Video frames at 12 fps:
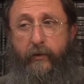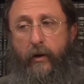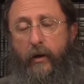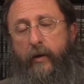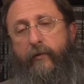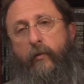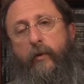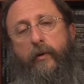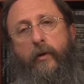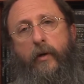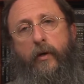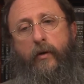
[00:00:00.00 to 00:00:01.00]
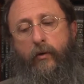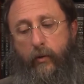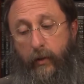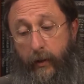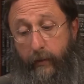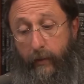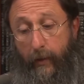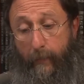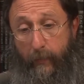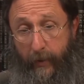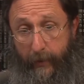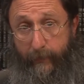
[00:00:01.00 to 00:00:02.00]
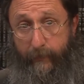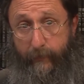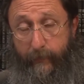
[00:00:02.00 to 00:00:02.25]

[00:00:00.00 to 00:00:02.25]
not everyone could hear it, but